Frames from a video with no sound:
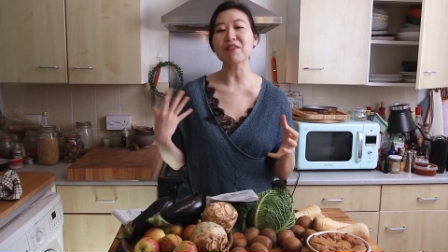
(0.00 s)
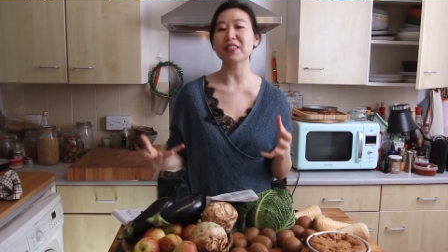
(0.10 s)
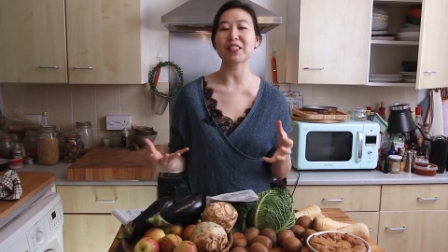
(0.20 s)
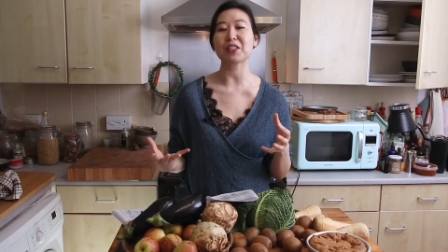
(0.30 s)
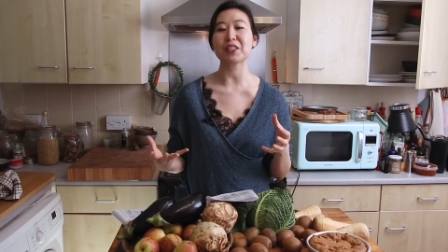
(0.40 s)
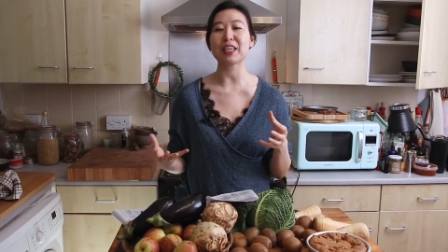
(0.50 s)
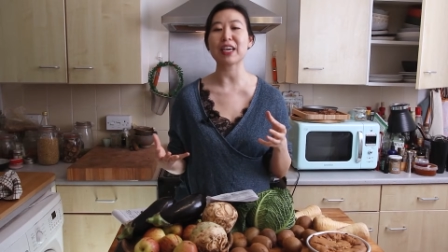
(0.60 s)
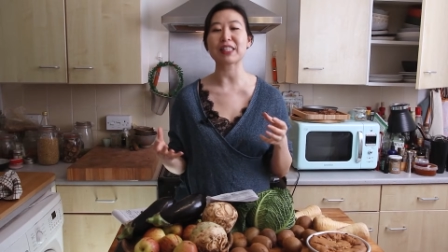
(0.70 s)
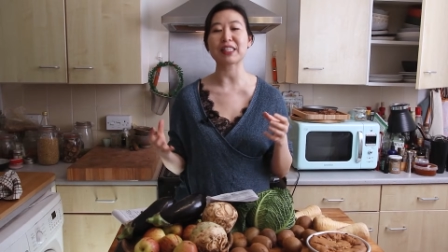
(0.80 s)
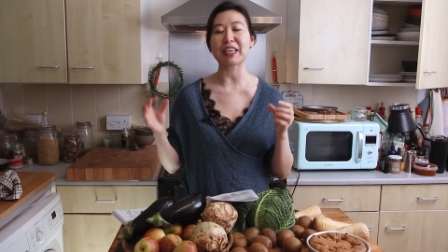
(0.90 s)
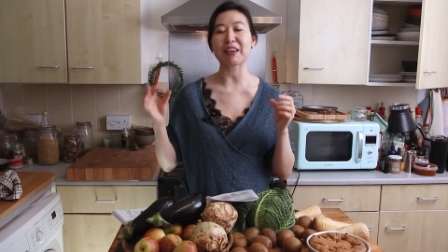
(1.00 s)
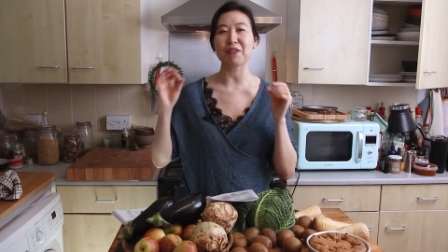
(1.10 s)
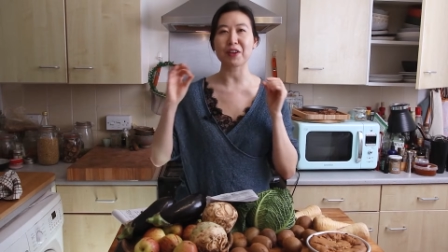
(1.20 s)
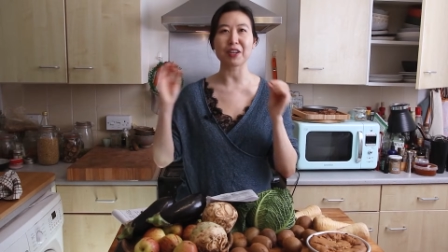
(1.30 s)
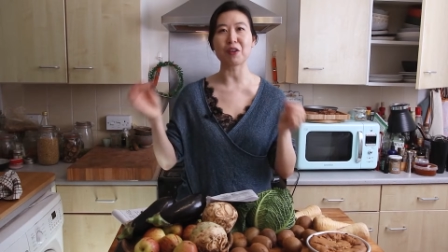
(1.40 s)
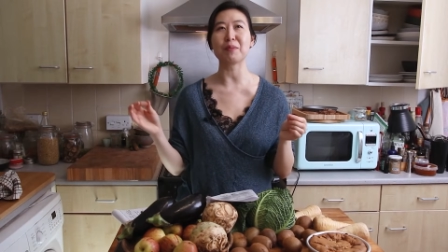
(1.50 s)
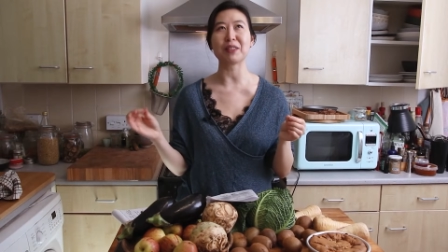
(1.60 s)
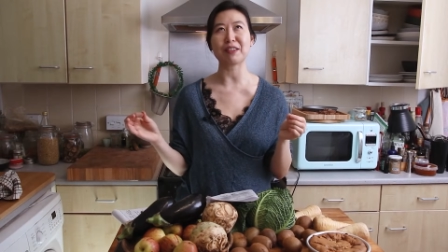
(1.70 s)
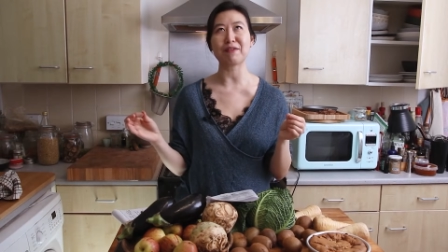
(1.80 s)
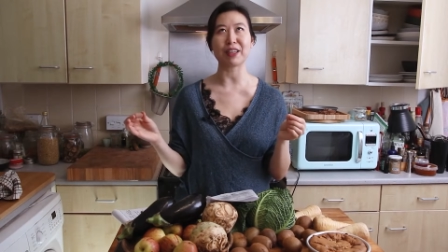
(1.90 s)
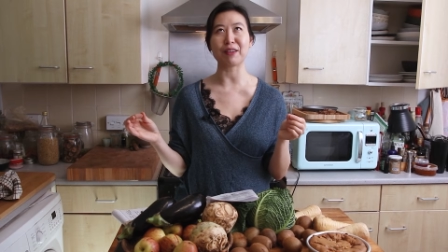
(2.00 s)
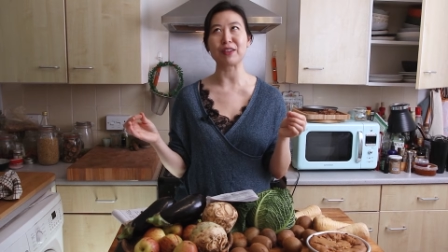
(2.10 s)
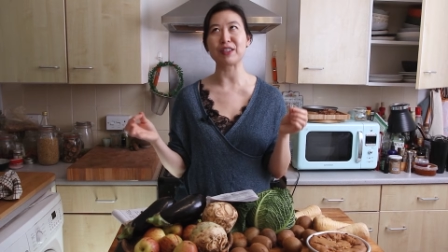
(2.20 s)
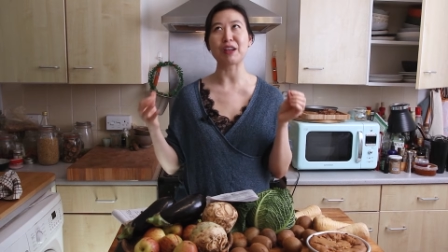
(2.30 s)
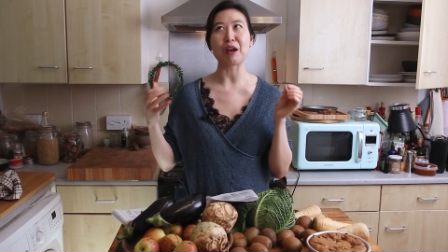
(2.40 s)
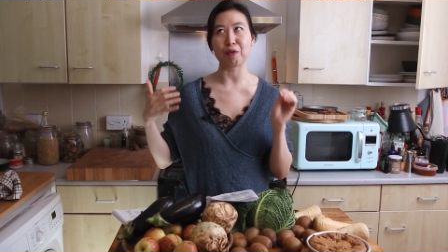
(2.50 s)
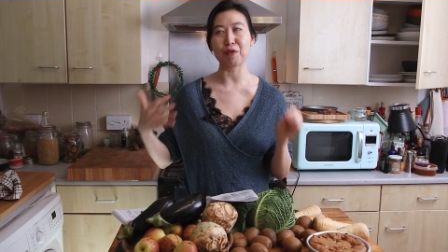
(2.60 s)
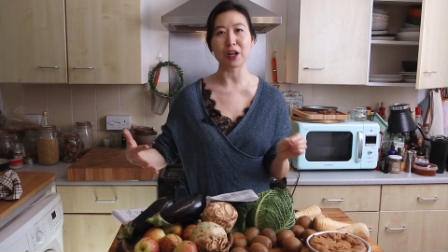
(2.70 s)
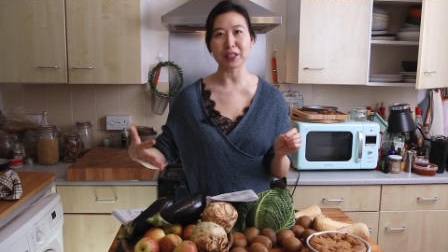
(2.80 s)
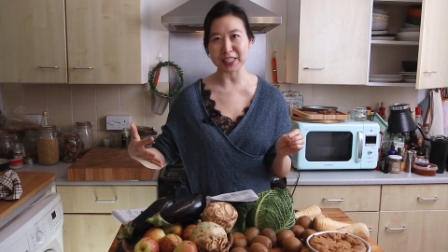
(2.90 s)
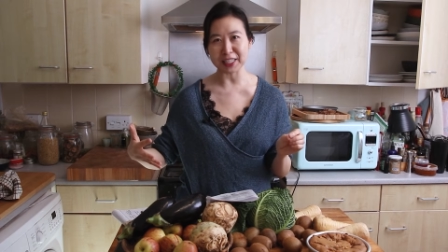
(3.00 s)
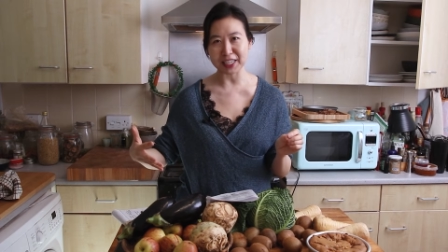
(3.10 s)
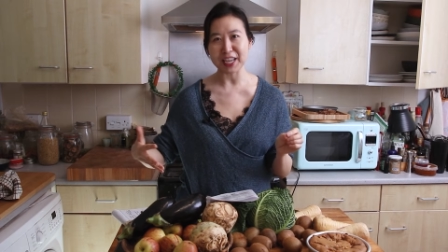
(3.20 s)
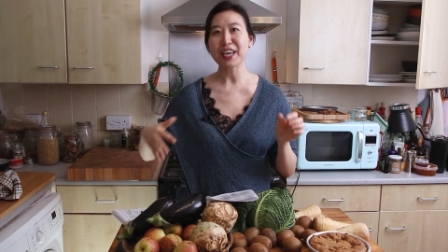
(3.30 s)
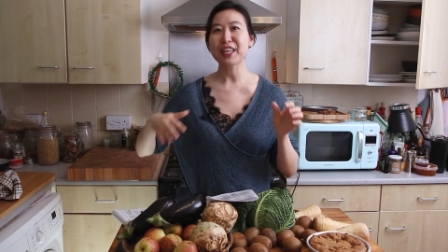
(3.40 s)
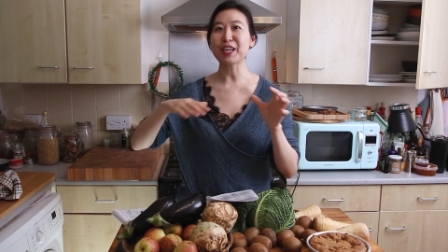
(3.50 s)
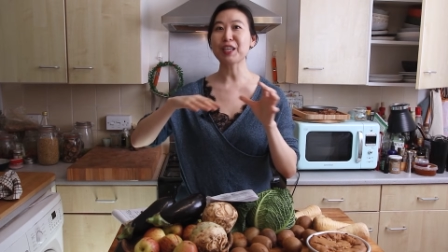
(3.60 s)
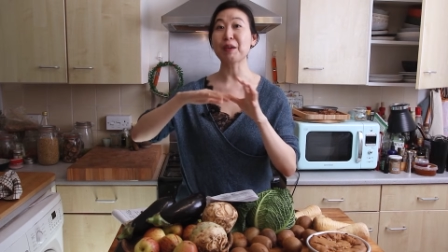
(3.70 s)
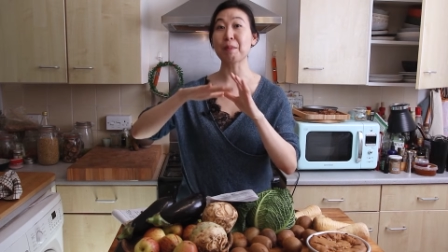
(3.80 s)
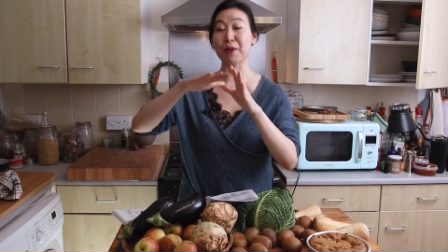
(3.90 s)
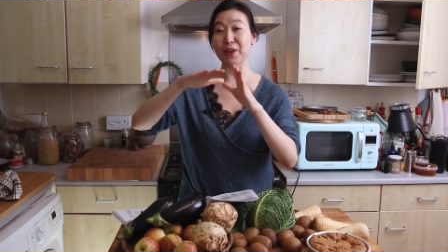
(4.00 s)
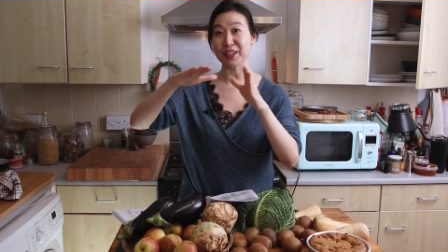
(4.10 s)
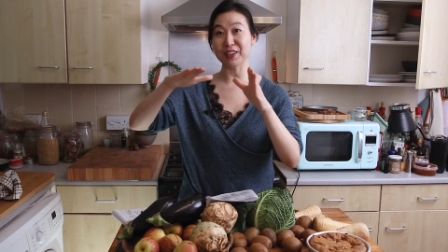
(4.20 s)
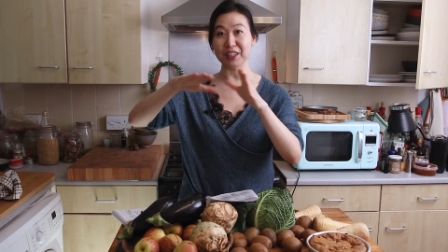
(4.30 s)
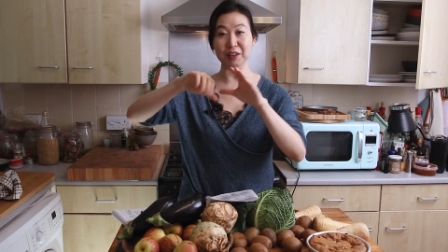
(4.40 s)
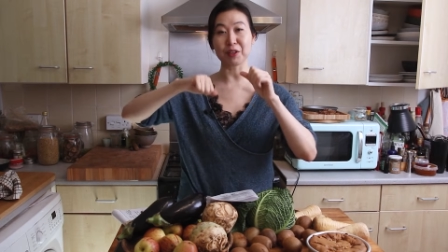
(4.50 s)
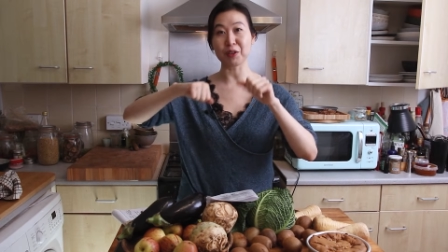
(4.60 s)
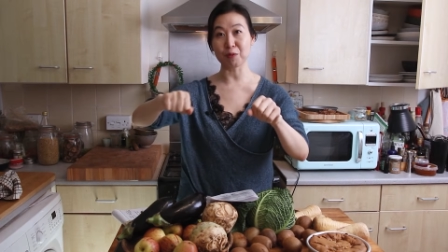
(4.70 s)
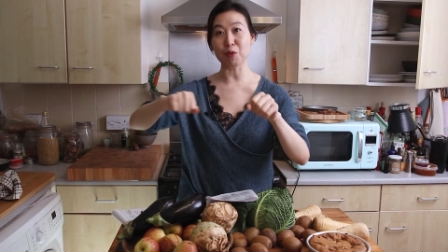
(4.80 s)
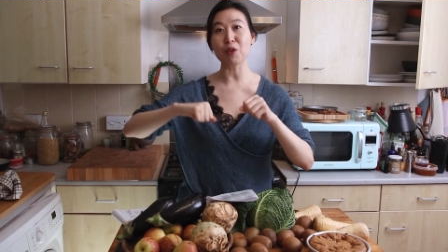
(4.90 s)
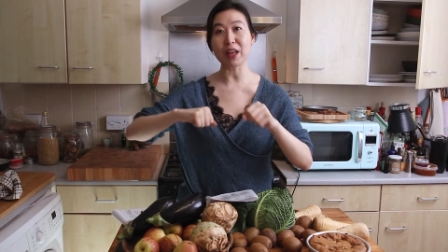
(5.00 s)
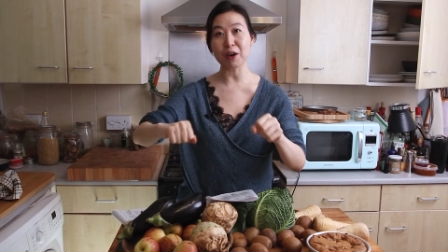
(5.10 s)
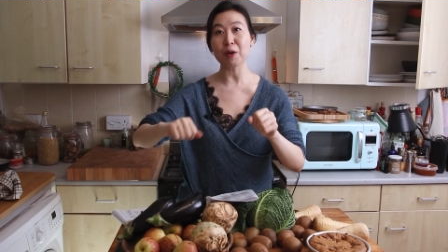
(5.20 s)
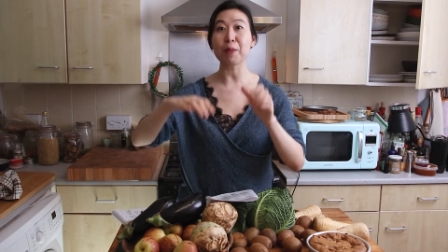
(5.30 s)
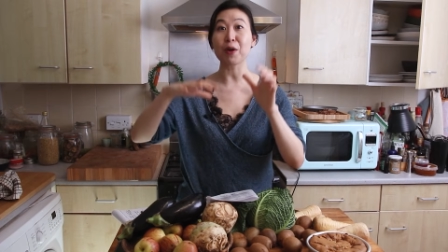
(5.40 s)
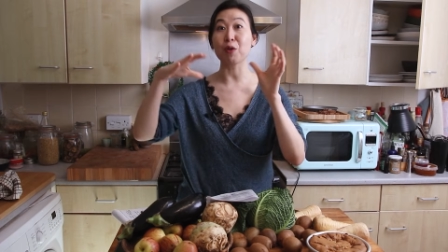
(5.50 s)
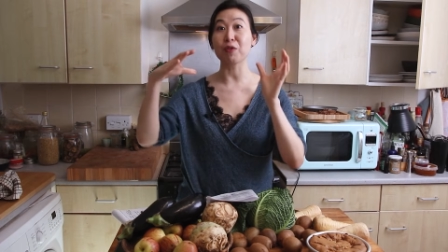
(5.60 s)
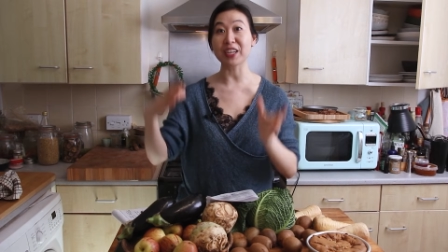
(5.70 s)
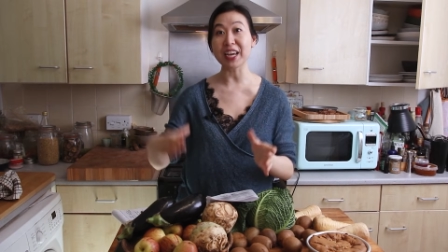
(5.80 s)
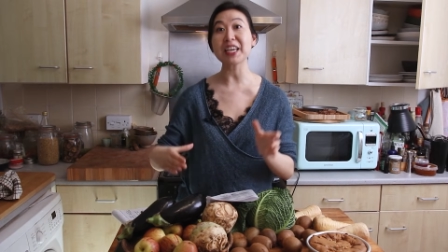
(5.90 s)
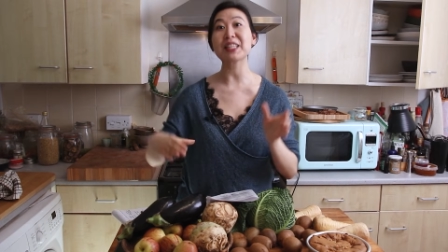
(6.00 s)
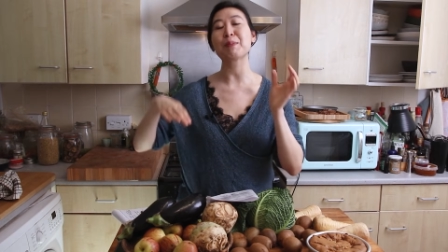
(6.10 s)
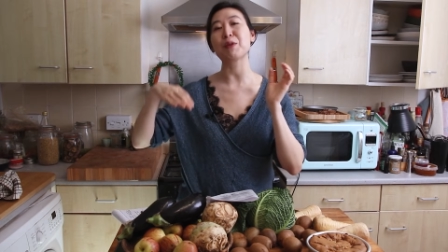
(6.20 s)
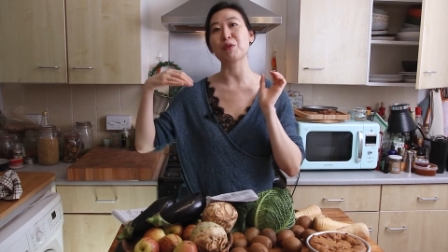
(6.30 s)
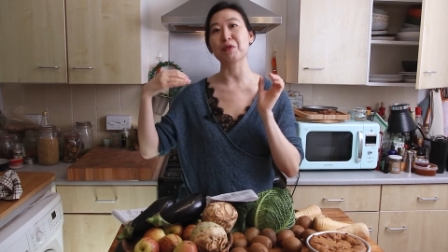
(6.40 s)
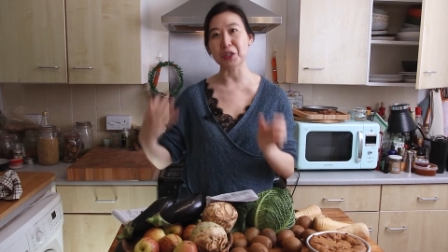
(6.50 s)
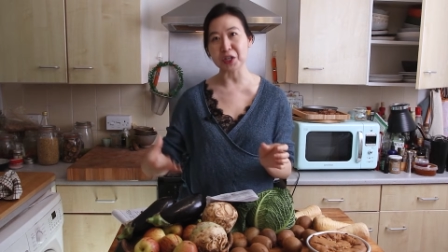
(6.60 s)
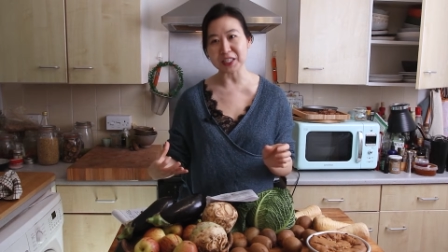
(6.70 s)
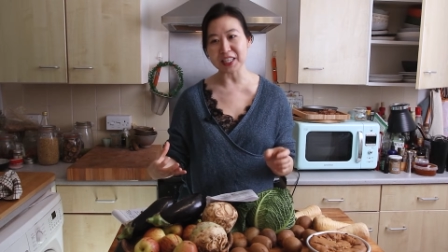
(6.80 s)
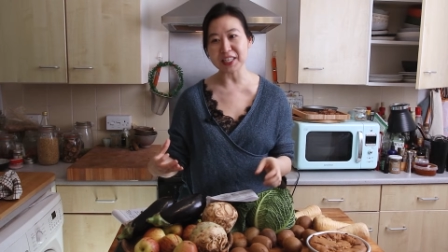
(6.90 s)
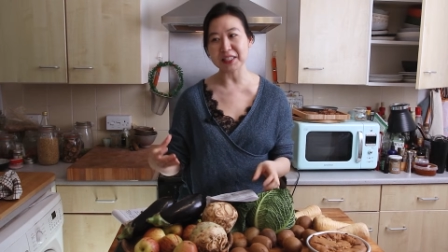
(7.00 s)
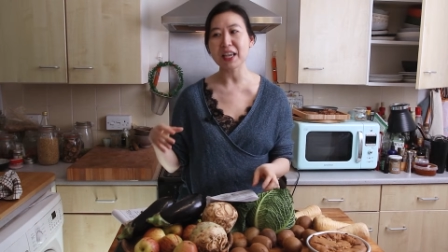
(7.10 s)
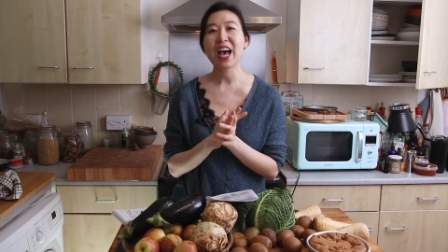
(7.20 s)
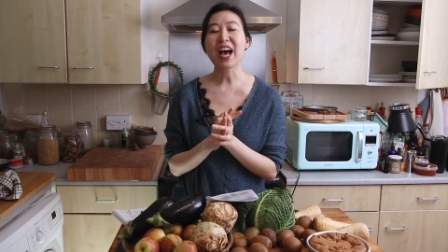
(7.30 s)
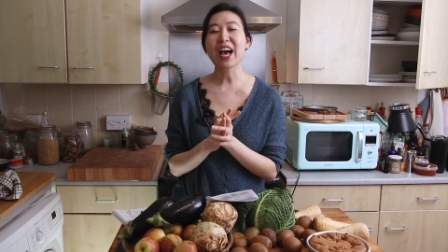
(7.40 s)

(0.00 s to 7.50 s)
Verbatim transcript: of essentially as like a very almondy flavored fondant that you can put, you know, you can roll out, put over cakes, put over cookies.